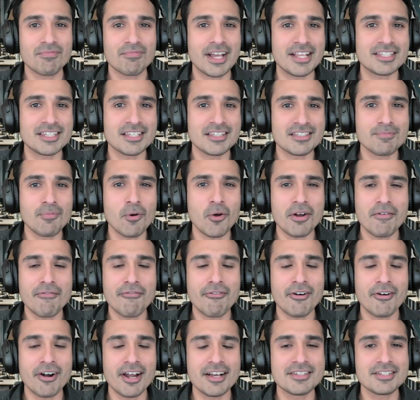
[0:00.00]
it's important
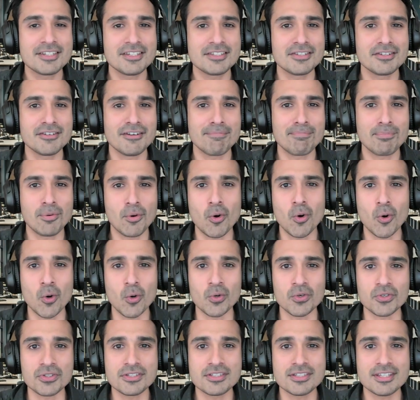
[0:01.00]
for us to sort of
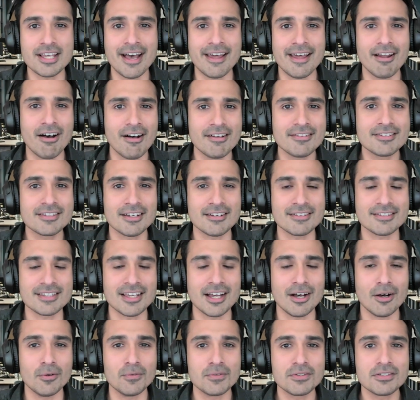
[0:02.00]
pause and ask
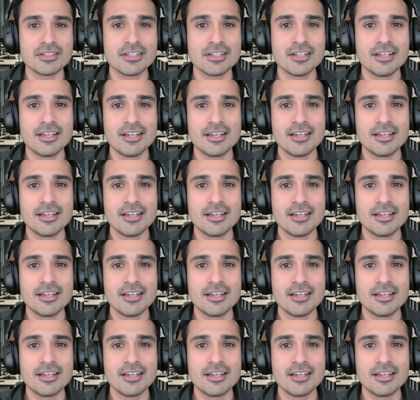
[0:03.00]
ourselves,